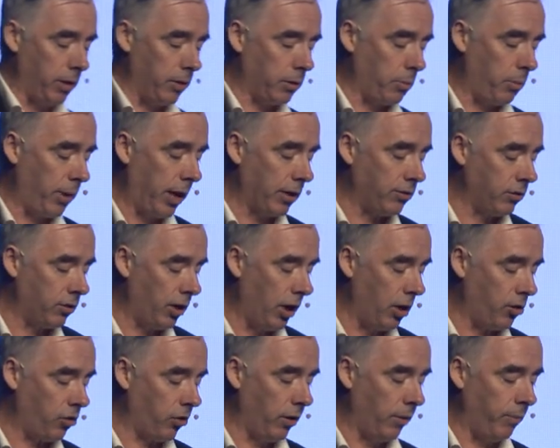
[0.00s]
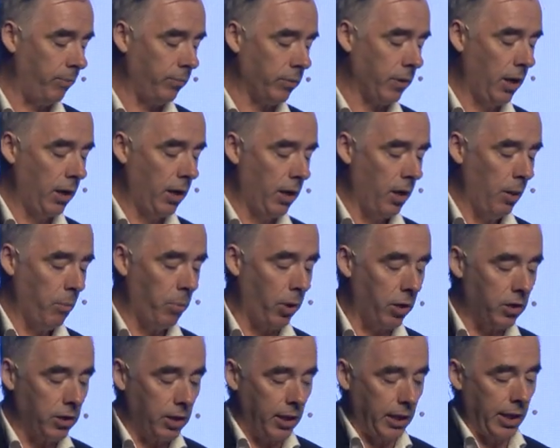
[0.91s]
the, the presentation.
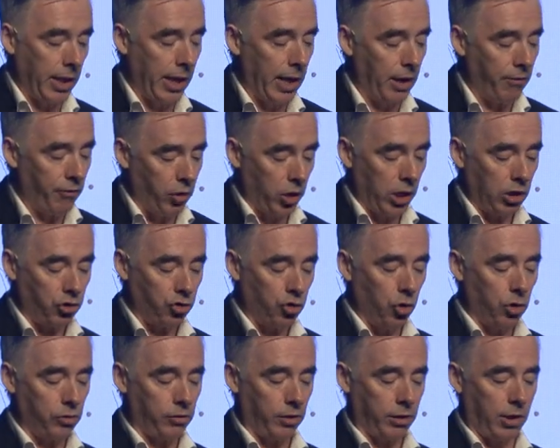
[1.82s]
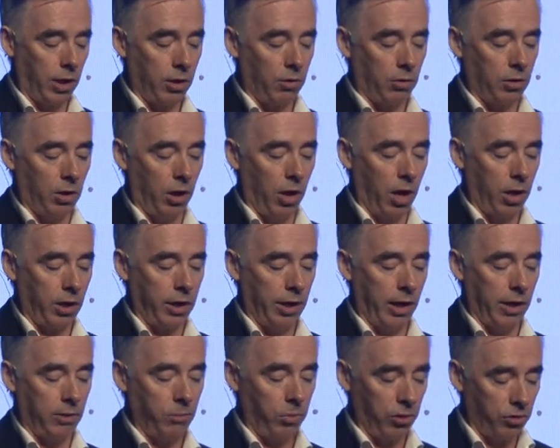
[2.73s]
But for this user that I'm going to log
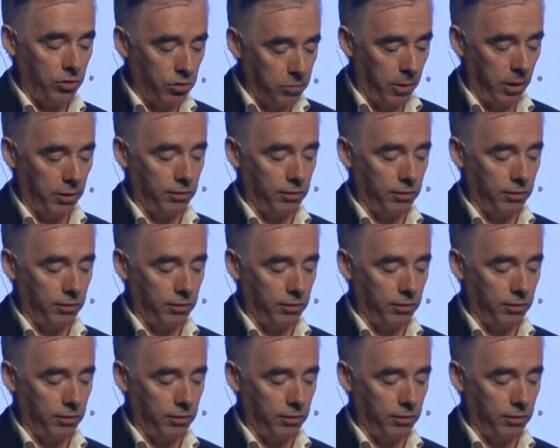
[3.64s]
in, which is